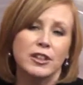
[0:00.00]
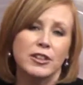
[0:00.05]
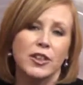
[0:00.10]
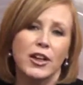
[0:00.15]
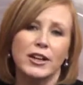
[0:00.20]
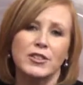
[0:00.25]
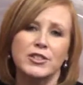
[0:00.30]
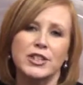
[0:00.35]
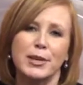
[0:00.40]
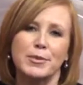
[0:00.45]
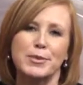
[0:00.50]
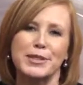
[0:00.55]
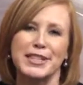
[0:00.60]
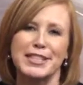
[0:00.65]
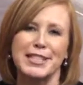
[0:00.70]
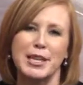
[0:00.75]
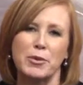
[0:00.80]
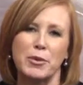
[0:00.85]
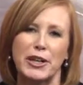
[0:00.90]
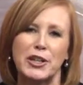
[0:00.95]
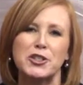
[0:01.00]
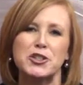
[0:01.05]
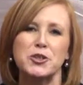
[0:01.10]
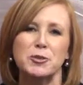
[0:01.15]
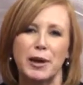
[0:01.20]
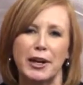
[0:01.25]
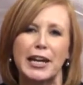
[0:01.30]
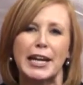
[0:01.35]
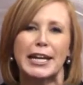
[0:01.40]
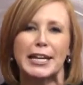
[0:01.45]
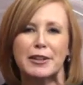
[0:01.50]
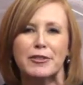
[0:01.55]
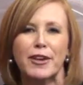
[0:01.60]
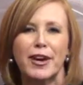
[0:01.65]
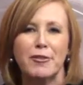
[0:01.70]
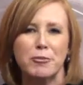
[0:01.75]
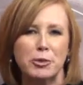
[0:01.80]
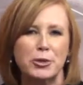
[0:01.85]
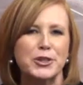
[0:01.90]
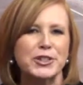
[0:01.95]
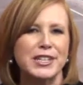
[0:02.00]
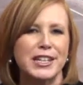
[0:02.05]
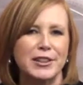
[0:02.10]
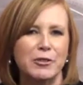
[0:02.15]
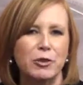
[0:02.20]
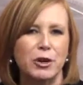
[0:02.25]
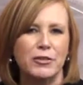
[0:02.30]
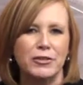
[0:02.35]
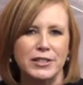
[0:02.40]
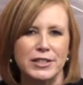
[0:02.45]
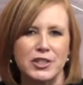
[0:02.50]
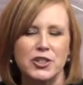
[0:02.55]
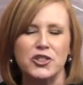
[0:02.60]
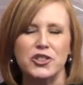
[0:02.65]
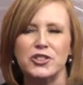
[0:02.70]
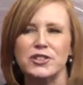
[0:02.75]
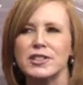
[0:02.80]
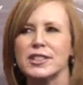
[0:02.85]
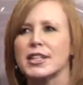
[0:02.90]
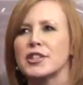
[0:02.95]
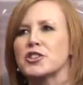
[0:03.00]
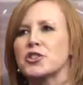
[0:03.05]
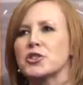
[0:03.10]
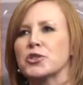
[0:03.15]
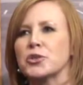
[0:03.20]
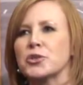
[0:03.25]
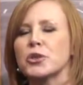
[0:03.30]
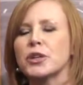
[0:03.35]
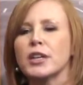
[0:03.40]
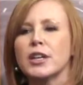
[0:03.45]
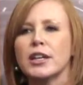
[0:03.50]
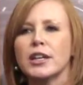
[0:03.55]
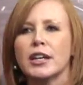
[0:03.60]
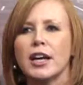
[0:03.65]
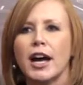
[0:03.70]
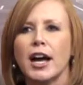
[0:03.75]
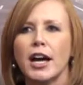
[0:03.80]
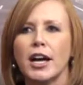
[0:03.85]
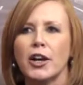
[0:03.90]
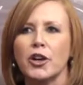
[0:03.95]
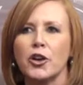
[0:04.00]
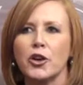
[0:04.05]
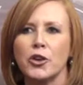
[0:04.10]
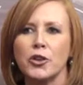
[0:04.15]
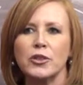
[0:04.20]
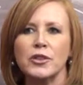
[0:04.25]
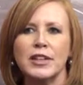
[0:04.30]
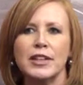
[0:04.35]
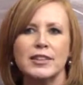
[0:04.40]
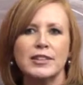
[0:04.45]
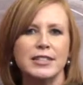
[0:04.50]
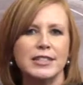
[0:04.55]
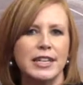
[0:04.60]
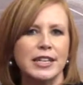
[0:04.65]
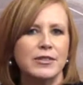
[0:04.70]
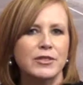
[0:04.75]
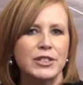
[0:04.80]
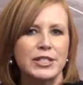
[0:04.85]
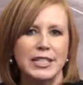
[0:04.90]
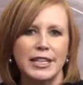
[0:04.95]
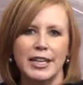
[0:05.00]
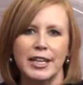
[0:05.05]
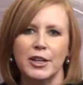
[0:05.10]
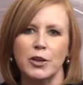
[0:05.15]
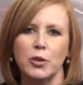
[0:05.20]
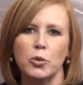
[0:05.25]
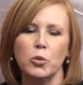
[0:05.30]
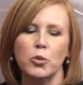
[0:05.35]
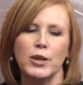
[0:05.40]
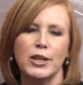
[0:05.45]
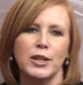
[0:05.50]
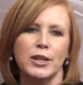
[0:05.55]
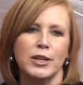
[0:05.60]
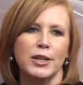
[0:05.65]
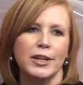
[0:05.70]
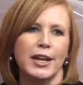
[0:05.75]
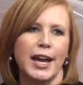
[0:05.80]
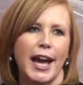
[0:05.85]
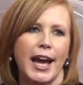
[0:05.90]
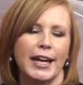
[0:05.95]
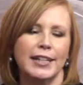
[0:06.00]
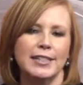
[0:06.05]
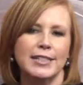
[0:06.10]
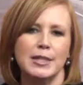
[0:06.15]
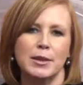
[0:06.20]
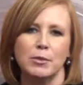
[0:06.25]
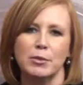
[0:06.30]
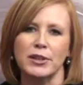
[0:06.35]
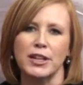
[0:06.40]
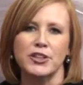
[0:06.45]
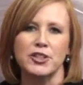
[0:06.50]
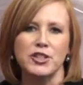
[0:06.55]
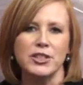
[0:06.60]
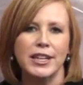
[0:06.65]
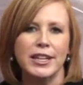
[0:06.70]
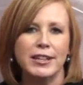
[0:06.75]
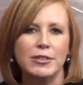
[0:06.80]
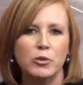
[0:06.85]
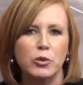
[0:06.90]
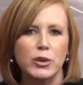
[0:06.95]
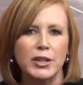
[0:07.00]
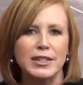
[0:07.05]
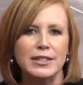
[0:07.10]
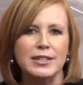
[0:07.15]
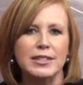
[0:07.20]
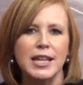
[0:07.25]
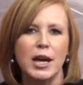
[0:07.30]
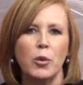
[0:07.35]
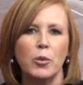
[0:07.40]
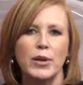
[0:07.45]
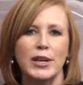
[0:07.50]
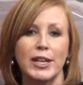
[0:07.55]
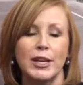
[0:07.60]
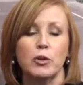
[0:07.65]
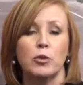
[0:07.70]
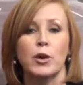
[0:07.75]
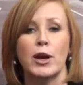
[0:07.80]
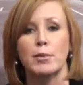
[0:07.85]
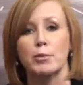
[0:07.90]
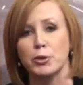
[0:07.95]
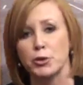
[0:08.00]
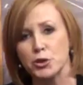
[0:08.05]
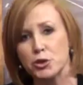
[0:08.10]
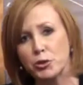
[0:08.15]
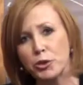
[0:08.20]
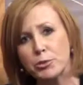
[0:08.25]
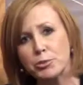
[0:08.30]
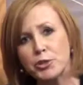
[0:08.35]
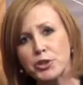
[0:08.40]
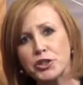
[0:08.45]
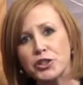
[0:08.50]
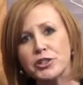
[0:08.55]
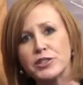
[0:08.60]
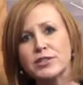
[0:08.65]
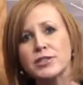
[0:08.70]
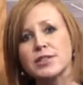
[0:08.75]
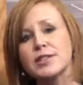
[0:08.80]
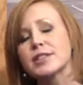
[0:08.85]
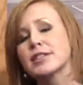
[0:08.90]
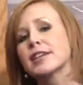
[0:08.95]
A lot of times they say we can do about 85% of what physicians can do. Currently in the state of Indiana, we had some legislative wins that we can write prescriptions.